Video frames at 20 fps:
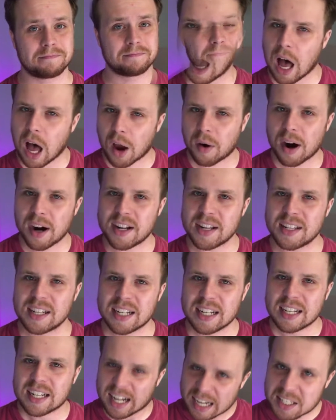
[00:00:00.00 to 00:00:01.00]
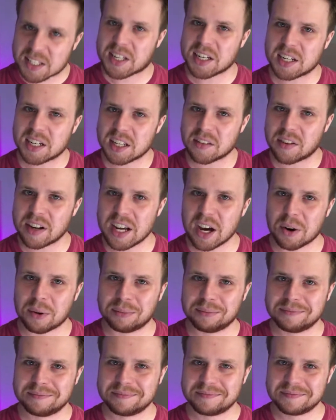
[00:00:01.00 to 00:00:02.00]
Alrighty, let's get into the video.
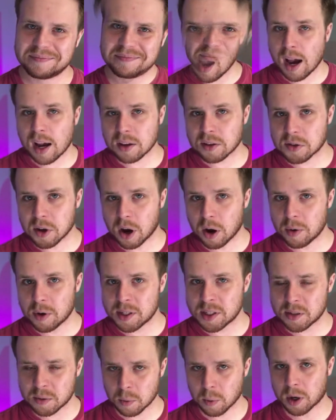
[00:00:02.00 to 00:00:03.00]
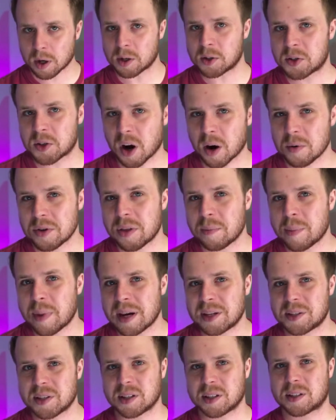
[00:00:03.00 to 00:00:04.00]
As always, we're going to start with the
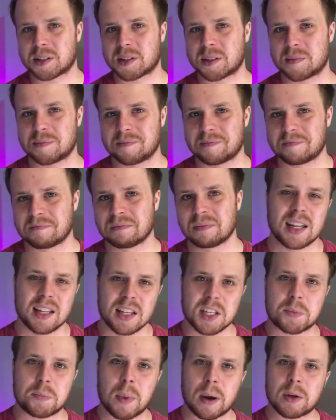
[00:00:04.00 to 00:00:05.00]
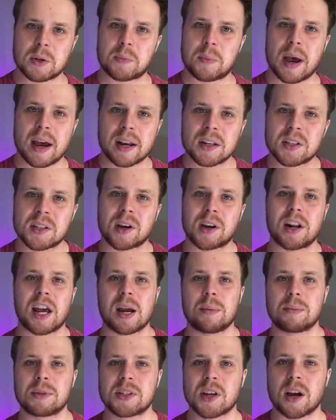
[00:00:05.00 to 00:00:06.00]
basics. This mousepad is on
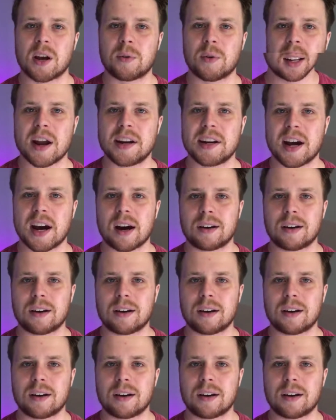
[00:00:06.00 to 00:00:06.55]
Amazon right now